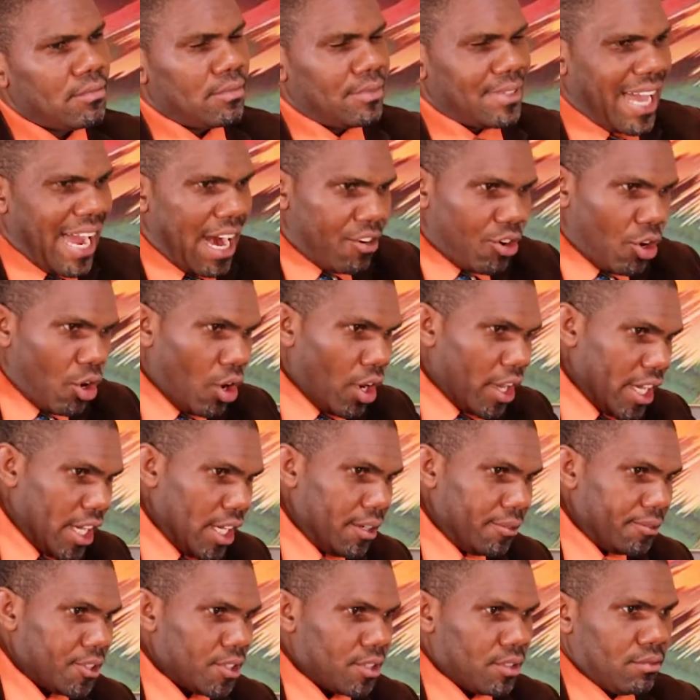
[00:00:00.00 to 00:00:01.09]
That raw
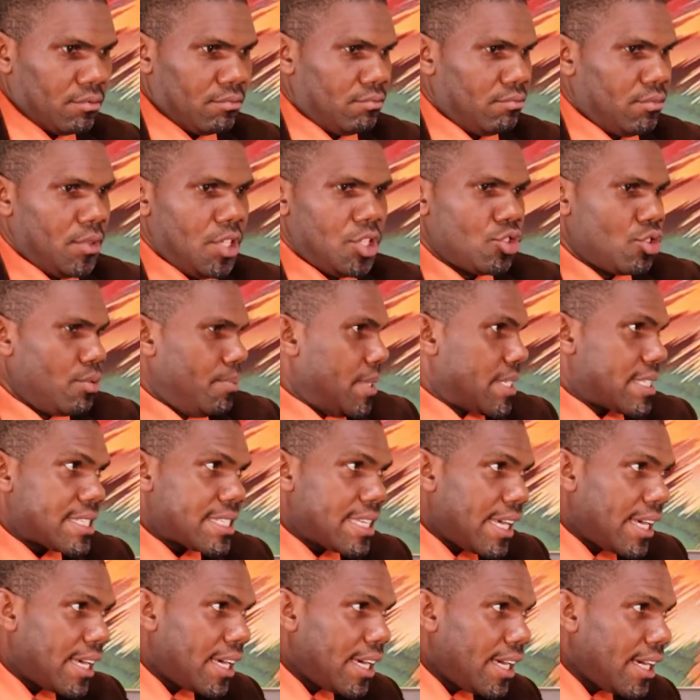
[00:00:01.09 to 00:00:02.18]
gift. It could be
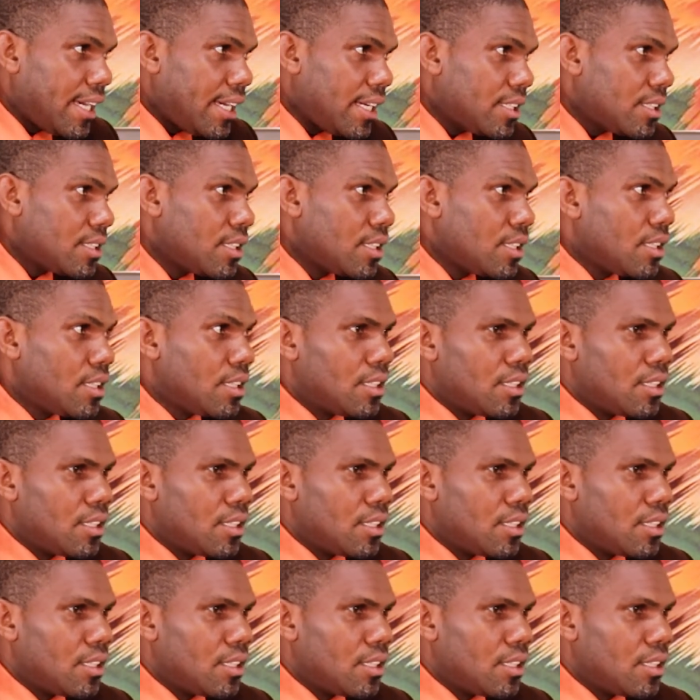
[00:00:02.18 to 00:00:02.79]
singing.